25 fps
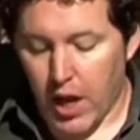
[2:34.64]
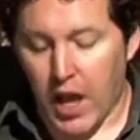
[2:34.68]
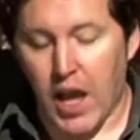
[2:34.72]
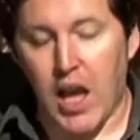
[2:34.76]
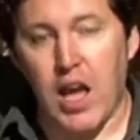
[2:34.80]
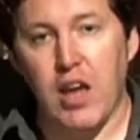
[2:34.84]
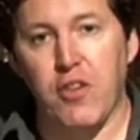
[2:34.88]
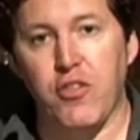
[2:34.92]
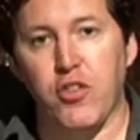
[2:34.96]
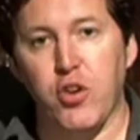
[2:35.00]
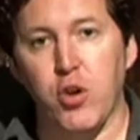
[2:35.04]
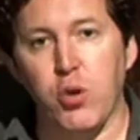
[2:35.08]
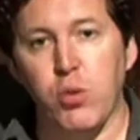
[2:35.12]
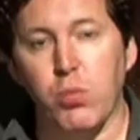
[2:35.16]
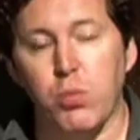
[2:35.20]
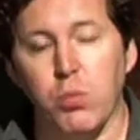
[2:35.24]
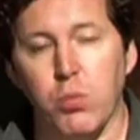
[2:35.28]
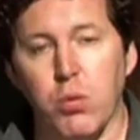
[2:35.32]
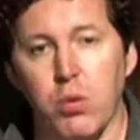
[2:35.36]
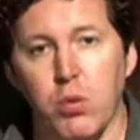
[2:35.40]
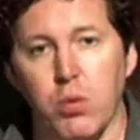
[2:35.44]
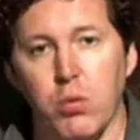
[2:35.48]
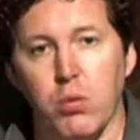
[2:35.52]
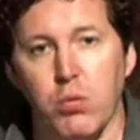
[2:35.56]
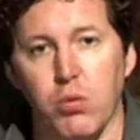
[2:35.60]
If you
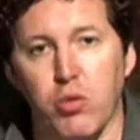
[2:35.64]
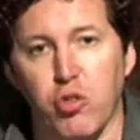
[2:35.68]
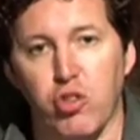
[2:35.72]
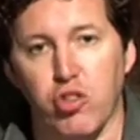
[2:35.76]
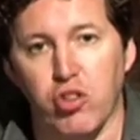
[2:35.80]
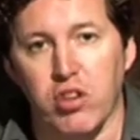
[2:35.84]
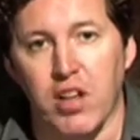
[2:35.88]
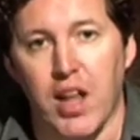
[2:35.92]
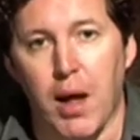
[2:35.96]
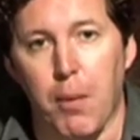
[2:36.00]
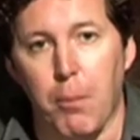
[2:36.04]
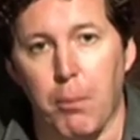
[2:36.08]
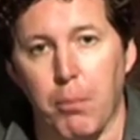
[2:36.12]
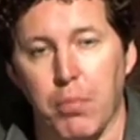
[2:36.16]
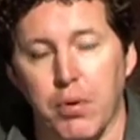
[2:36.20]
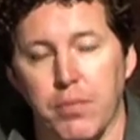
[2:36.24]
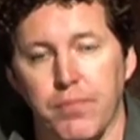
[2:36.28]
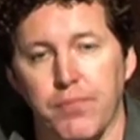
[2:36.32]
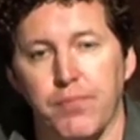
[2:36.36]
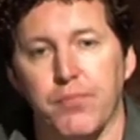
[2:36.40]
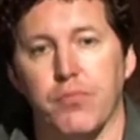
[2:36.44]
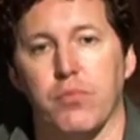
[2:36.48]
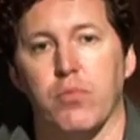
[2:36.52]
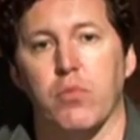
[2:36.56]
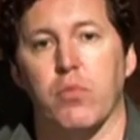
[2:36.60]
slump
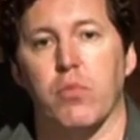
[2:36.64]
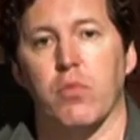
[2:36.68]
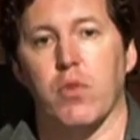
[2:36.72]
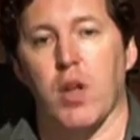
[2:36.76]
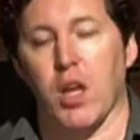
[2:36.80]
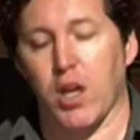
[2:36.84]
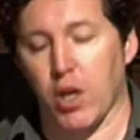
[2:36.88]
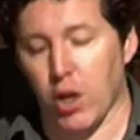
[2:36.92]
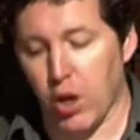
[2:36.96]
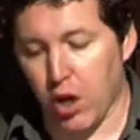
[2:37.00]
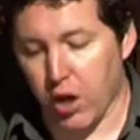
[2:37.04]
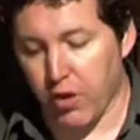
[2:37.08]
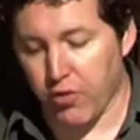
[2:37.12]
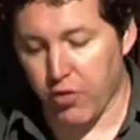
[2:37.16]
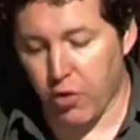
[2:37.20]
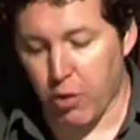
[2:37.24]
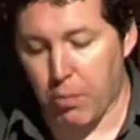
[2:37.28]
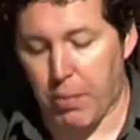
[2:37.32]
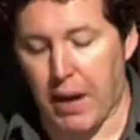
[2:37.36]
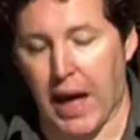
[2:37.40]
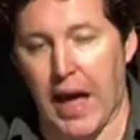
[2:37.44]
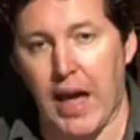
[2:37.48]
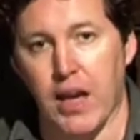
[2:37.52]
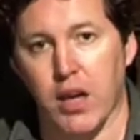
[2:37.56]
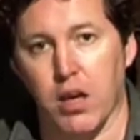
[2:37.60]
and curve your
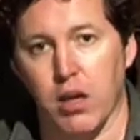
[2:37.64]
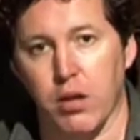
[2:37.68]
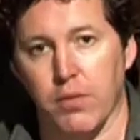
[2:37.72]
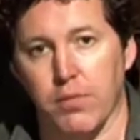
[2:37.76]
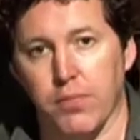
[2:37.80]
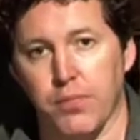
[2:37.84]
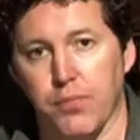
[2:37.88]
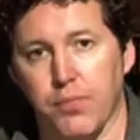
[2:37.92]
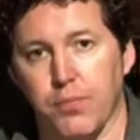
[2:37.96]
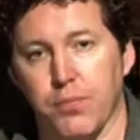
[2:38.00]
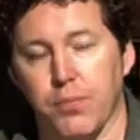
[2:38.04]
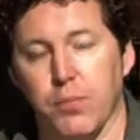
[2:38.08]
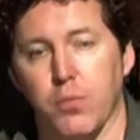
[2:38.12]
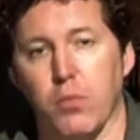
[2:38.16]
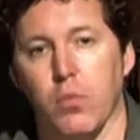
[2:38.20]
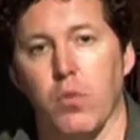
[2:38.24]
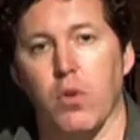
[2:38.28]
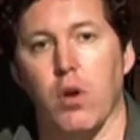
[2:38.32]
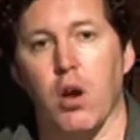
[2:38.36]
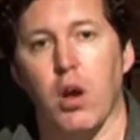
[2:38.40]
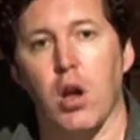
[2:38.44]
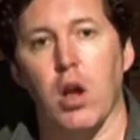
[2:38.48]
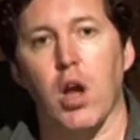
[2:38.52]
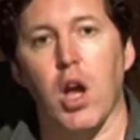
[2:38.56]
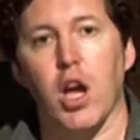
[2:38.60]
back,
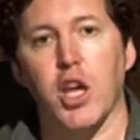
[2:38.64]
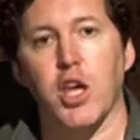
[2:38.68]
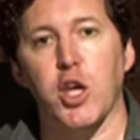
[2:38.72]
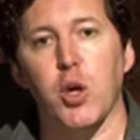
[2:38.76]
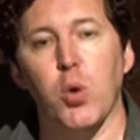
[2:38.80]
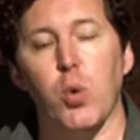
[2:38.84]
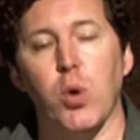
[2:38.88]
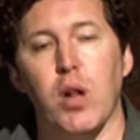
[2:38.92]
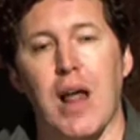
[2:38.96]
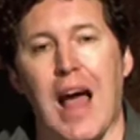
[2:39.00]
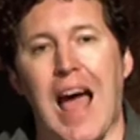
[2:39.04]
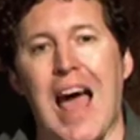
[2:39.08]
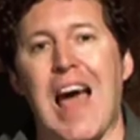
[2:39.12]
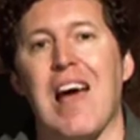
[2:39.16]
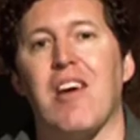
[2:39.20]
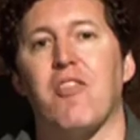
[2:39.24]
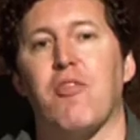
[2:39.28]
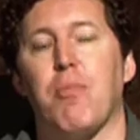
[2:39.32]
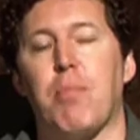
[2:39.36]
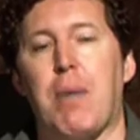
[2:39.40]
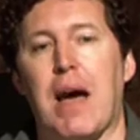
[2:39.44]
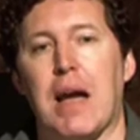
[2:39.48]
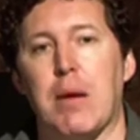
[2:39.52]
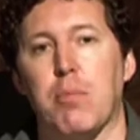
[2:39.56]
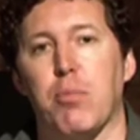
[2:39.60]
you will
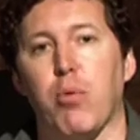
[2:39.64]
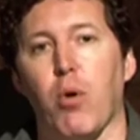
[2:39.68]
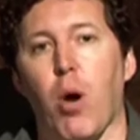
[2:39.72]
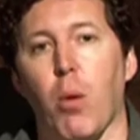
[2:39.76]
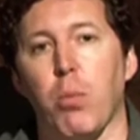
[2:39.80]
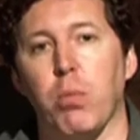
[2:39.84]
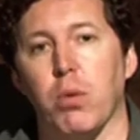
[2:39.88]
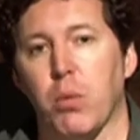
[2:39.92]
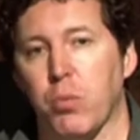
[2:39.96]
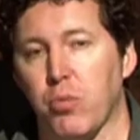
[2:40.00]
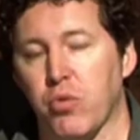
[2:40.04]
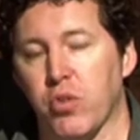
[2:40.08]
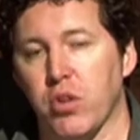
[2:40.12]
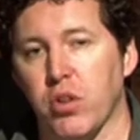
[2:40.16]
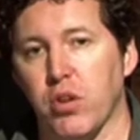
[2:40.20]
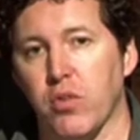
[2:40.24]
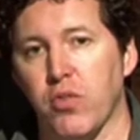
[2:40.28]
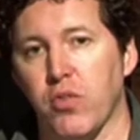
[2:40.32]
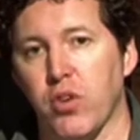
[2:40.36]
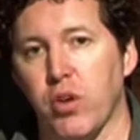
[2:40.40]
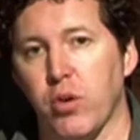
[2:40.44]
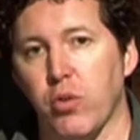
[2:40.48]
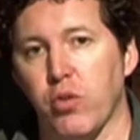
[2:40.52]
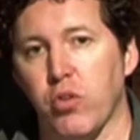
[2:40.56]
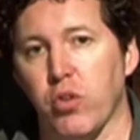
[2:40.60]
have back problems in the
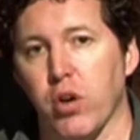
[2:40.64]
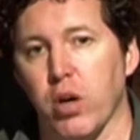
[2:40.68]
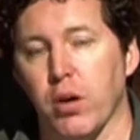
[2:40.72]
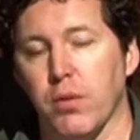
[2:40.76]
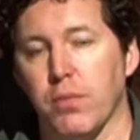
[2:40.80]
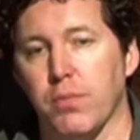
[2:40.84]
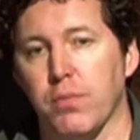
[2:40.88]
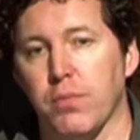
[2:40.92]
future.